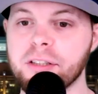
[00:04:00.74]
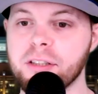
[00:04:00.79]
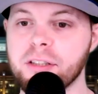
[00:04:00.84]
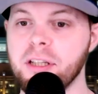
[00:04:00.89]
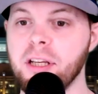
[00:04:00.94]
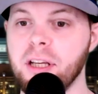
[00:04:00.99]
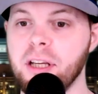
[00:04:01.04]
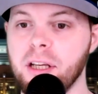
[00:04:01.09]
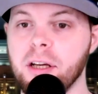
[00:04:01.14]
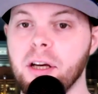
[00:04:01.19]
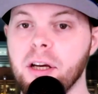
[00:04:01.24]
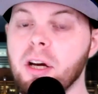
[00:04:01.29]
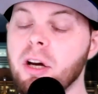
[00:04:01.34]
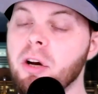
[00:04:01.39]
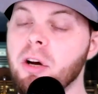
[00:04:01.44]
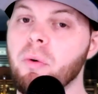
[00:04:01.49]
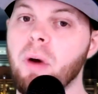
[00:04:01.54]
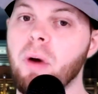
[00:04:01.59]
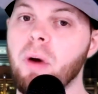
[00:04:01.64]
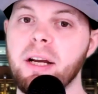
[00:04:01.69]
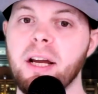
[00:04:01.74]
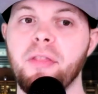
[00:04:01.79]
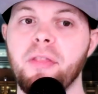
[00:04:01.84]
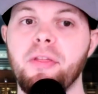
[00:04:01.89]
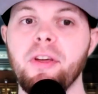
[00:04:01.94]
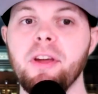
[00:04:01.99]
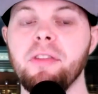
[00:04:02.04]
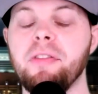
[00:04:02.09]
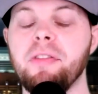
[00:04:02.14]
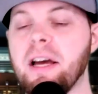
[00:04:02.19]
Sneed, right? And I
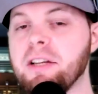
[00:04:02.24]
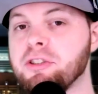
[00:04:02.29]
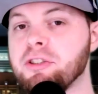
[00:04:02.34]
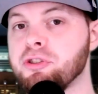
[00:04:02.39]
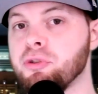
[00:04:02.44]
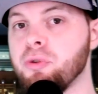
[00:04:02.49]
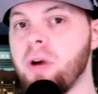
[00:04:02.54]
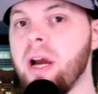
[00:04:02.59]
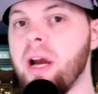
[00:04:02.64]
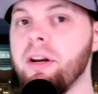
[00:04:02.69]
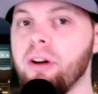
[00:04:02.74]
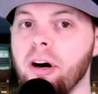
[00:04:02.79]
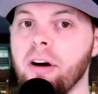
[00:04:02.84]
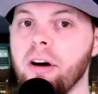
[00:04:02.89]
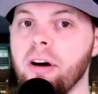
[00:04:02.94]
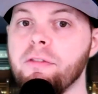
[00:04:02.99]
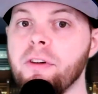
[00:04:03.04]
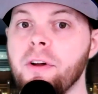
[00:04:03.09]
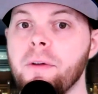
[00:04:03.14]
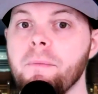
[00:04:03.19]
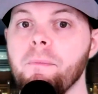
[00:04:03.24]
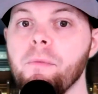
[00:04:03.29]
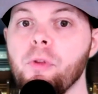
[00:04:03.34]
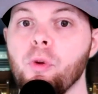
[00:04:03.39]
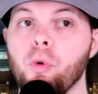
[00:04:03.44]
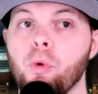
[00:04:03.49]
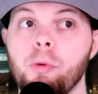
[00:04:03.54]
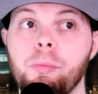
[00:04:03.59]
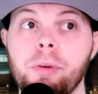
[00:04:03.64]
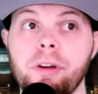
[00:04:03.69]
think that trade-off
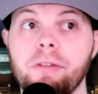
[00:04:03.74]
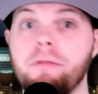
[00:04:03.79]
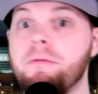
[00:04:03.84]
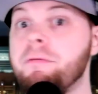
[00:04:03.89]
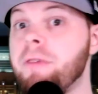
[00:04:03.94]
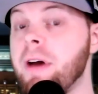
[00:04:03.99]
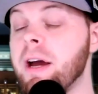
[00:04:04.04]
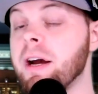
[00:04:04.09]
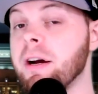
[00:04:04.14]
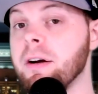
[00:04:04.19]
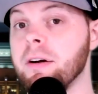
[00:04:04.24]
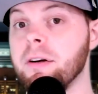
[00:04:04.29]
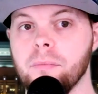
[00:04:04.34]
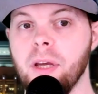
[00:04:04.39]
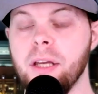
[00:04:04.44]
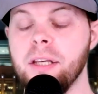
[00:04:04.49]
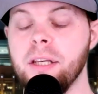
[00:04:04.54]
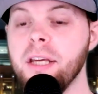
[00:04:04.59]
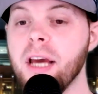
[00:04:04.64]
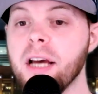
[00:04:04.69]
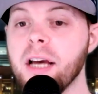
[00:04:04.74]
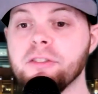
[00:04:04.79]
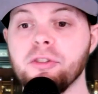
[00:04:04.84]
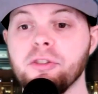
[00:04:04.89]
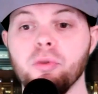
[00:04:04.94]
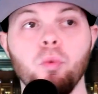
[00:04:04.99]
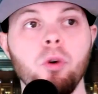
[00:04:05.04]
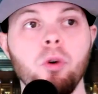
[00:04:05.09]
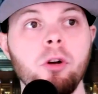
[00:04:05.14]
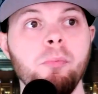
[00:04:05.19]
would be fair. And yes,
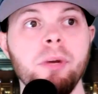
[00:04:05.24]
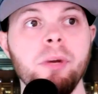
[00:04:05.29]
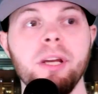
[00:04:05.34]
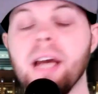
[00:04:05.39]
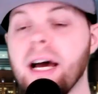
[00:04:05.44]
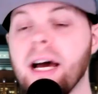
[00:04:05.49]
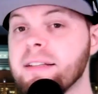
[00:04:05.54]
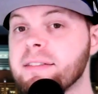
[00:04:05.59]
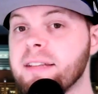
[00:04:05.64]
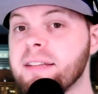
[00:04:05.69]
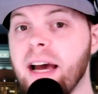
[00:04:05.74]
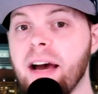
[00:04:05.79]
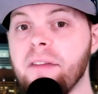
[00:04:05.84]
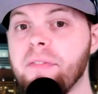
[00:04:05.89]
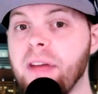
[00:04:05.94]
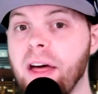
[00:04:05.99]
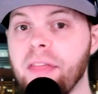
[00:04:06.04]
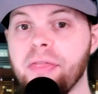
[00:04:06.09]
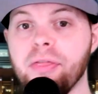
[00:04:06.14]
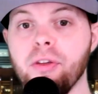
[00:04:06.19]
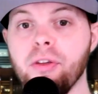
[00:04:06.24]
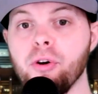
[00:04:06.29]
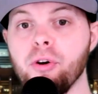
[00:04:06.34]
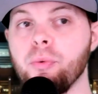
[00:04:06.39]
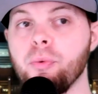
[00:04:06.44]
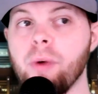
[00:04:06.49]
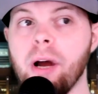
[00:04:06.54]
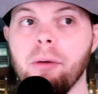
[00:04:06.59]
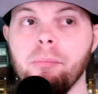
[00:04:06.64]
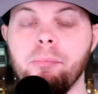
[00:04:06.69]
it would be nice to have that
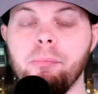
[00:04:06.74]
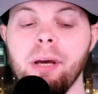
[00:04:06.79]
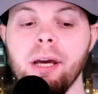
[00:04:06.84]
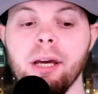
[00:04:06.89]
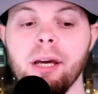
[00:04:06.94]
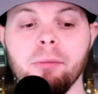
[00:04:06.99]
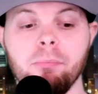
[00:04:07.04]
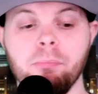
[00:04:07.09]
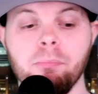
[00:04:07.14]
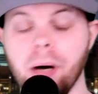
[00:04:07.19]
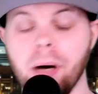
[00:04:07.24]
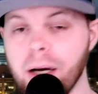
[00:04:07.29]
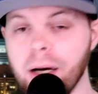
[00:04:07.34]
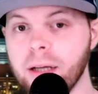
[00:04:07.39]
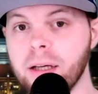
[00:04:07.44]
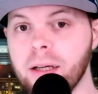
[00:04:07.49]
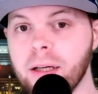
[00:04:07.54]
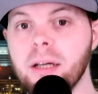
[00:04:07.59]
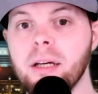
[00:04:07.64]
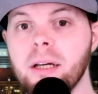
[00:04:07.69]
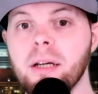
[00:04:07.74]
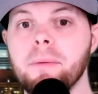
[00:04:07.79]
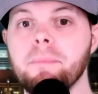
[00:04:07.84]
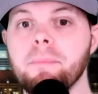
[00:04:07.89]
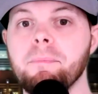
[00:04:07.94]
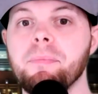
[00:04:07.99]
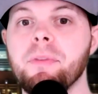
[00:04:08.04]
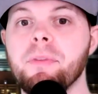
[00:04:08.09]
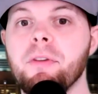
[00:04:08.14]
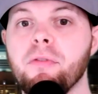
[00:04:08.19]
third-round pick, but
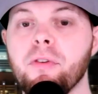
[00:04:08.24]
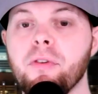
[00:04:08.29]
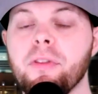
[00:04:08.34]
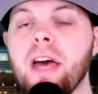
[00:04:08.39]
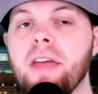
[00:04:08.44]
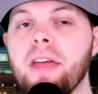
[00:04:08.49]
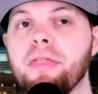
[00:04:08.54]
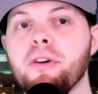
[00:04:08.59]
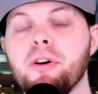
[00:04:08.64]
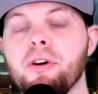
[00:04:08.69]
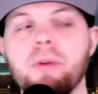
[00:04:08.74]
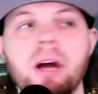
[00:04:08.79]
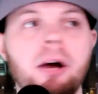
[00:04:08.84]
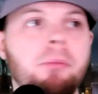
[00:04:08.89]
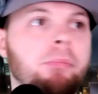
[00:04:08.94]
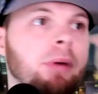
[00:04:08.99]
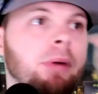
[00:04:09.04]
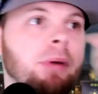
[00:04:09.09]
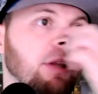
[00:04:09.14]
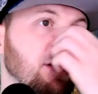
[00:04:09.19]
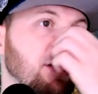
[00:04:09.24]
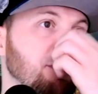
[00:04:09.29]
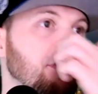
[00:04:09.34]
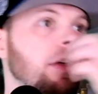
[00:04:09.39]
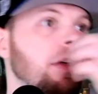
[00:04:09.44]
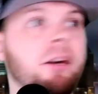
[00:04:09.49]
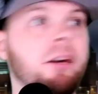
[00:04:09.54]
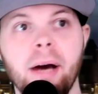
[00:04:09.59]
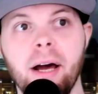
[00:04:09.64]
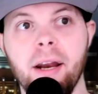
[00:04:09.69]
for that third round pick, like,
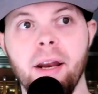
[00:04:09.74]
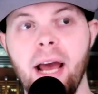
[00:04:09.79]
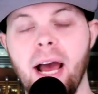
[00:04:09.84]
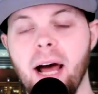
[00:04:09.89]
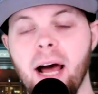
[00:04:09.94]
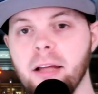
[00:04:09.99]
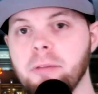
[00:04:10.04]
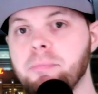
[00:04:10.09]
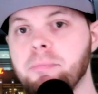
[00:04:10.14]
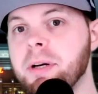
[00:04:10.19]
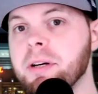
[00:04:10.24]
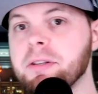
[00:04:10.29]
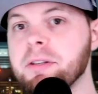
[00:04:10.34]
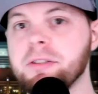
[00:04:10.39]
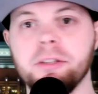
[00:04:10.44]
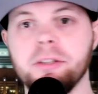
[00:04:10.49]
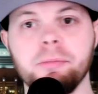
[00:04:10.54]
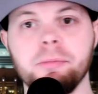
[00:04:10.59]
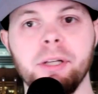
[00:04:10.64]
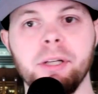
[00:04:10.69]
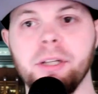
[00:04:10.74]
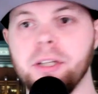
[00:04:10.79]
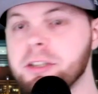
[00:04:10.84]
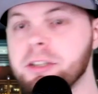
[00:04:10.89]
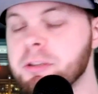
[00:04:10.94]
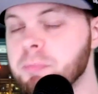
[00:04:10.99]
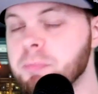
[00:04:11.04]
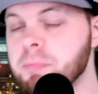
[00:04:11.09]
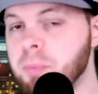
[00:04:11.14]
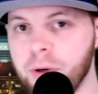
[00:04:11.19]
think about it. Alec Pierce has been
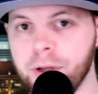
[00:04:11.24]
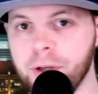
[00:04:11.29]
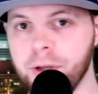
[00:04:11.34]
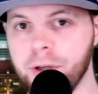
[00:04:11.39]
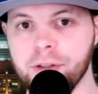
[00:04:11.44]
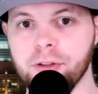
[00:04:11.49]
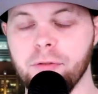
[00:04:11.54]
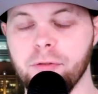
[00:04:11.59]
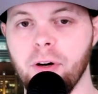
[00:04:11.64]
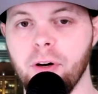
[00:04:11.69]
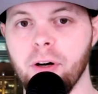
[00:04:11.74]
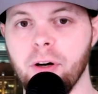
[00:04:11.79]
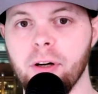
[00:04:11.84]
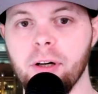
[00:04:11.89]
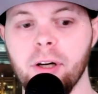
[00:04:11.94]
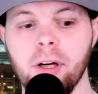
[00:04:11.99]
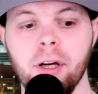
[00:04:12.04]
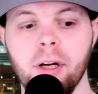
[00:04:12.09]
disappointing so far.